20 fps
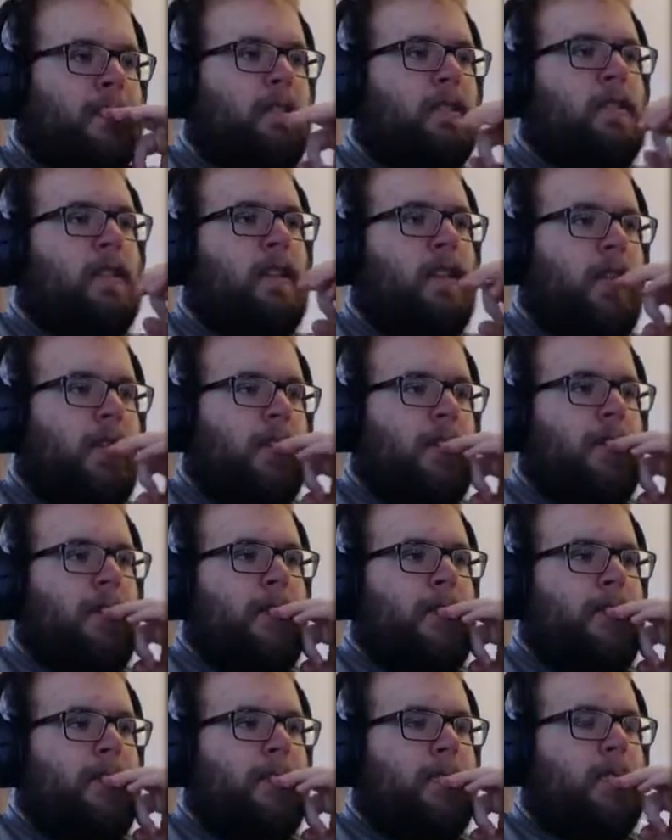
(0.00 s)

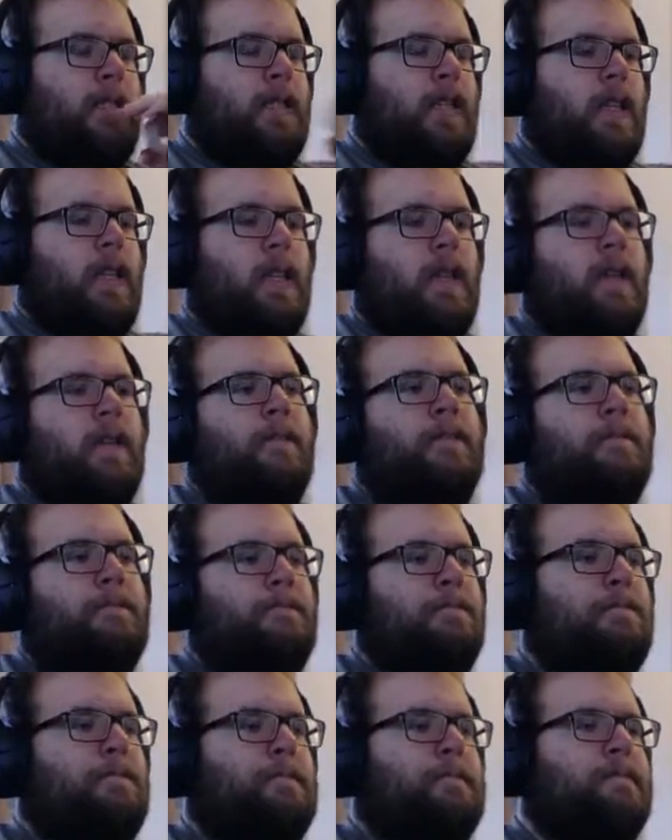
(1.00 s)

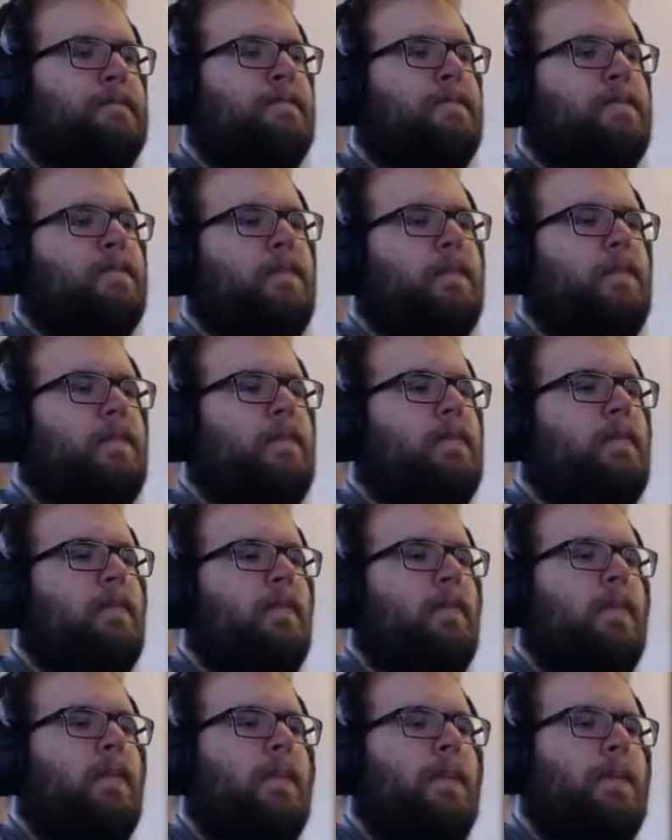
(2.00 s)

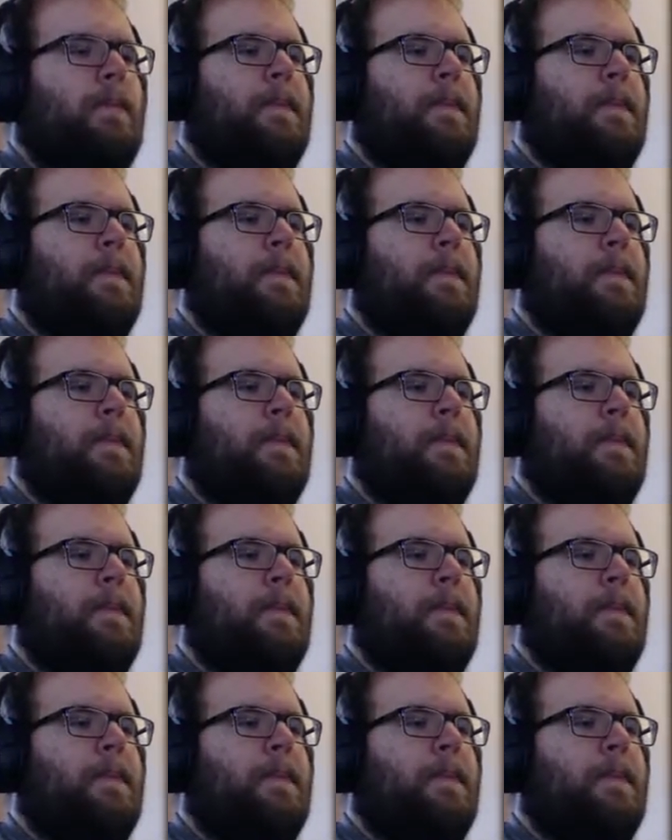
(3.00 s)
No words are spoken by the person on screen.